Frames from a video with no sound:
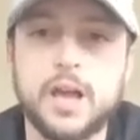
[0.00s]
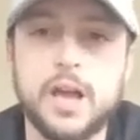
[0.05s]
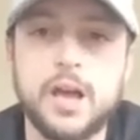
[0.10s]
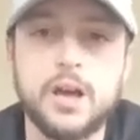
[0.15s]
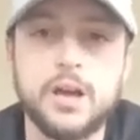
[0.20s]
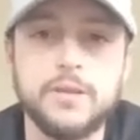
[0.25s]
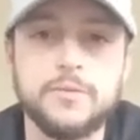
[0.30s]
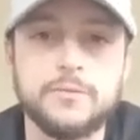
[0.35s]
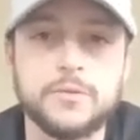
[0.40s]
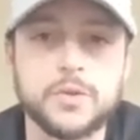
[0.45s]
I
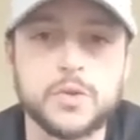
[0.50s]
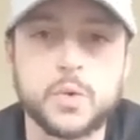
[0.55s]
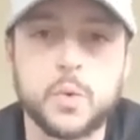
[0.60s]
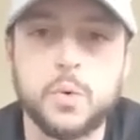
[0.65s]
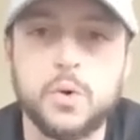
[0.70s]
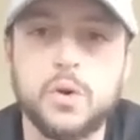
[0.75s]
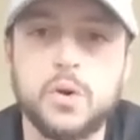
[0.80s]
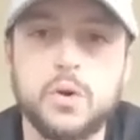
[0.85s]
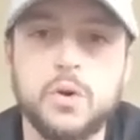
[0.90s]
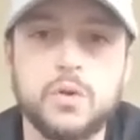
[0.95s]
hunt for
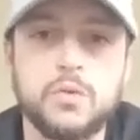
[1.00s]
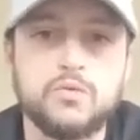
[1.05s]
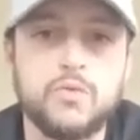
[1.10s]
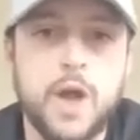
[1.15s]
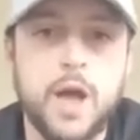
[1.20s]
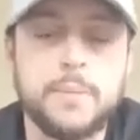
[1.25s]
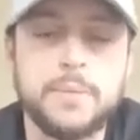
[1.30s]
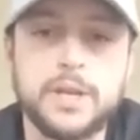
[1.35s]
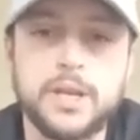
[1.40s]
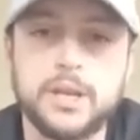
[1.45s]
squirrel,
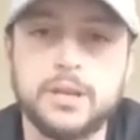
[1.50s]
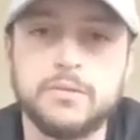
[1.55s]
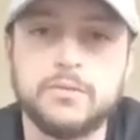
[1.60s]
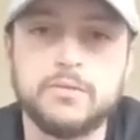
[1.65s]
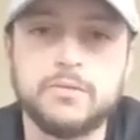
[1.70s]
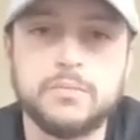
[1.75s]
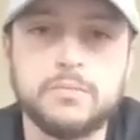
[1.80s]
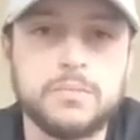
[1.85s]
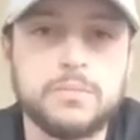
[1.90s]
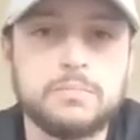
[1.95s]
rabbit,
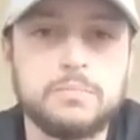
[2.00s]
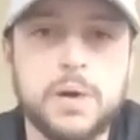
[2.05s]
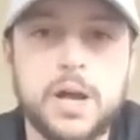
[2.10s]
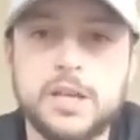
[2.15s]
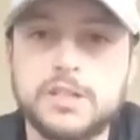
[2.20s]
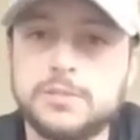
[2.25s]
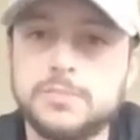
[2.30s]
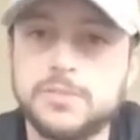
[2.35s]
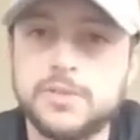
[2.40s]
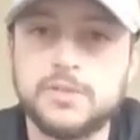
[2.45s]
and
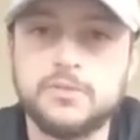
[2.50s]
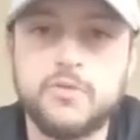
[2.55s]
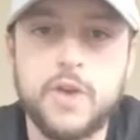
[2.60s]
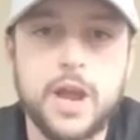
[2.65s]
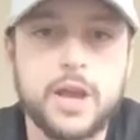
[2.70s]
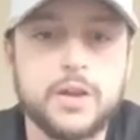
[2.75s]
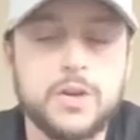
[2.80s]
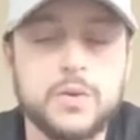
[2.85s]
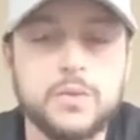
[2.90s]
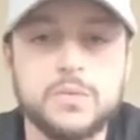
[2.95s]
possums and
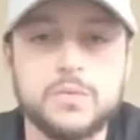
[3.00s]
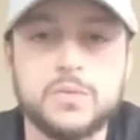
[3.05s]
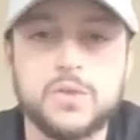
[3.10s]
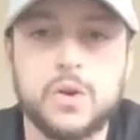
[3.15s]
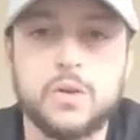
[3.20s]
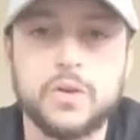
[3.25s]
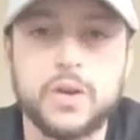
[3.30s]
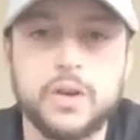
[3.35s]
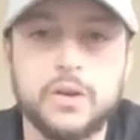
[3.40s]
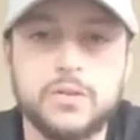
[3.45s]
raccoons
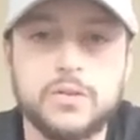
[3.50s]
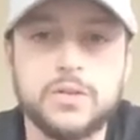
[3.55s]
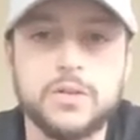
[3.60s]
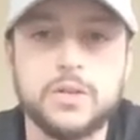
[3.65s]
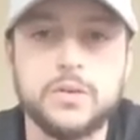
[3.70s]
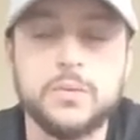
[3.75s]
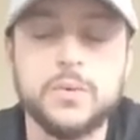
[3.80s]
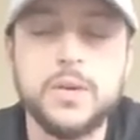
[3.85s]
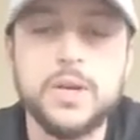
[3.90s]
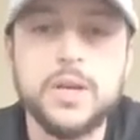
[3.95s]
all year
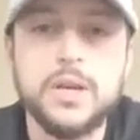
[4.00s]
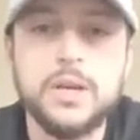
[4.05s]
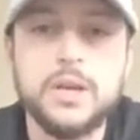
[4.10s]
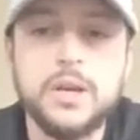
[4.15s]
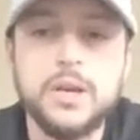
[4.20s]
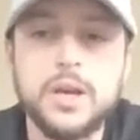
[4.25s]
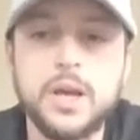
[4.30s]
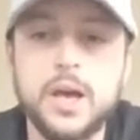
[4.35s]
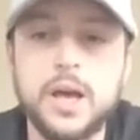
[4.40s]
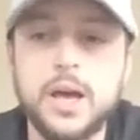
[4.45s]
too.
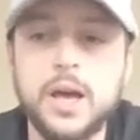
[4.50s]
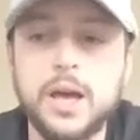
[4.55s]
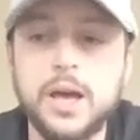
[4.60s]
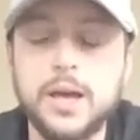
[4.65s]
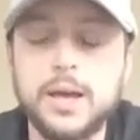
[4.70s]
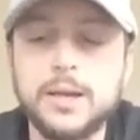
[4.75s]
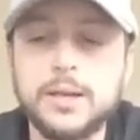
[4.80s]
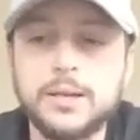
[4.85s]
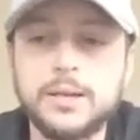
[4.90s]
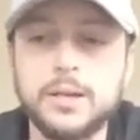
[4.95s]

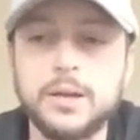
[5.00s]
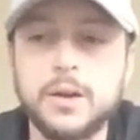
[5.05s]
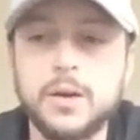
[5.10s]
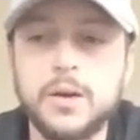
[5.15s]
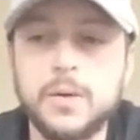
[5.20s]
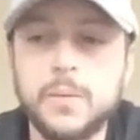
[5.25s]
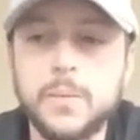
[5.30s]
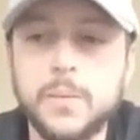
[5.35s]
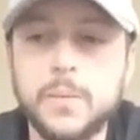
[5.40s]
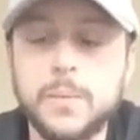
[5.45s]
You
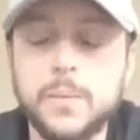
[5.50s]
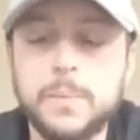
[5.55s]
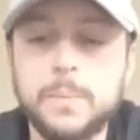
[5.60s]
know,